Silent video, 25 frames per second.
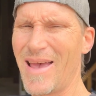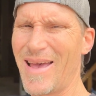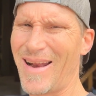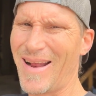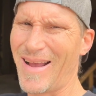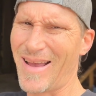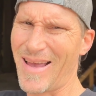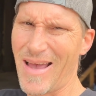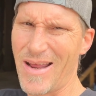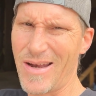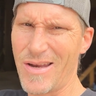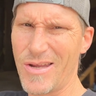and I
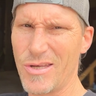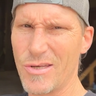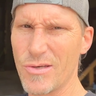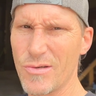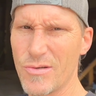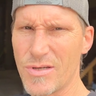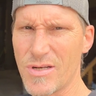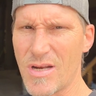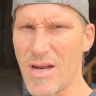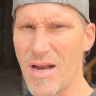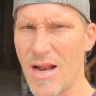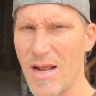kind of
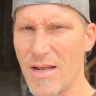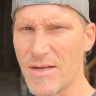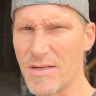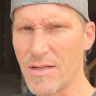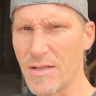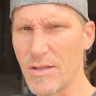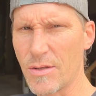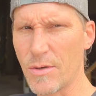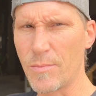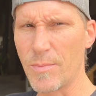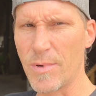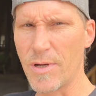used it as a
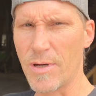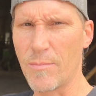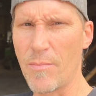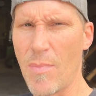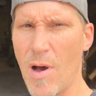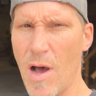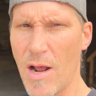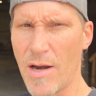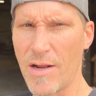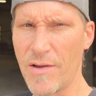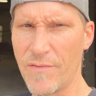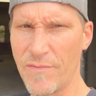little bit of
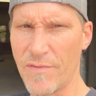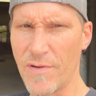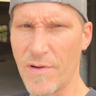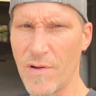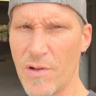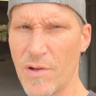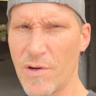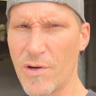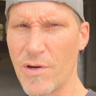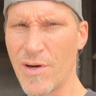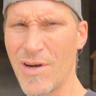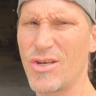body
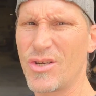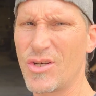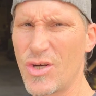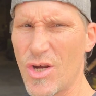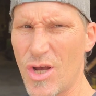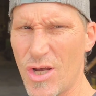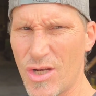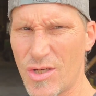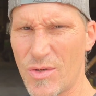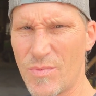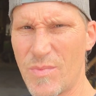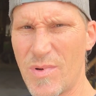filler
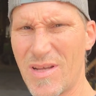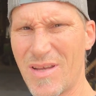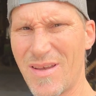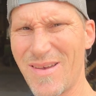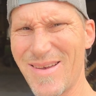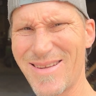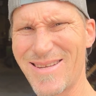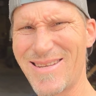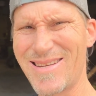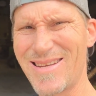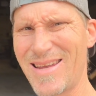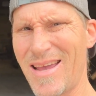just
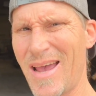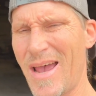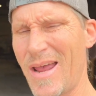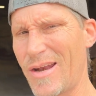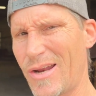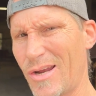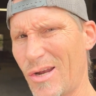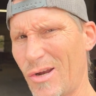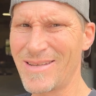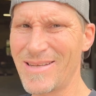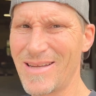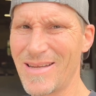because he kind
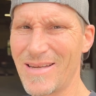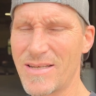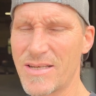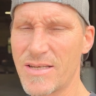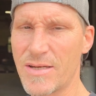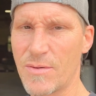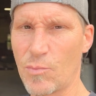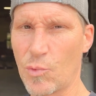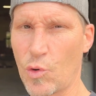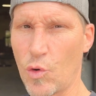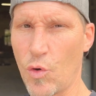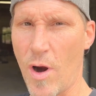of did
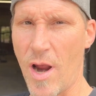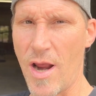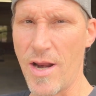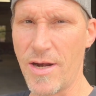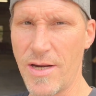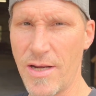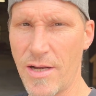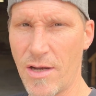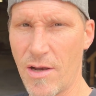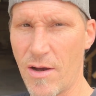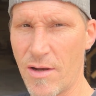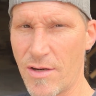some
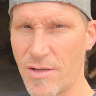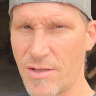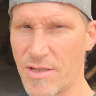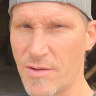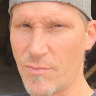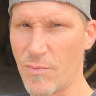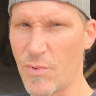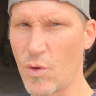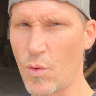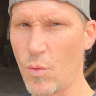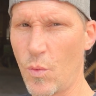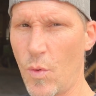grinding on
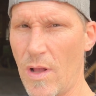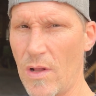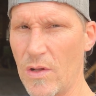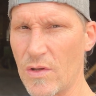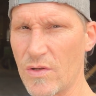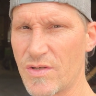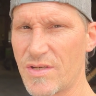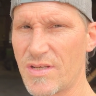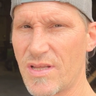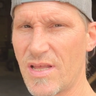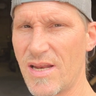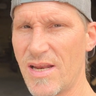some of the
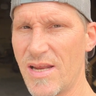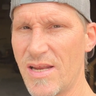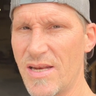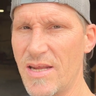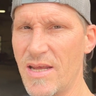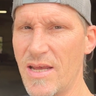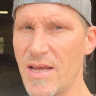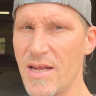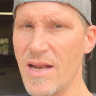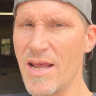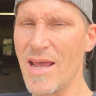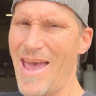welds that he
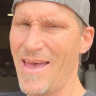did,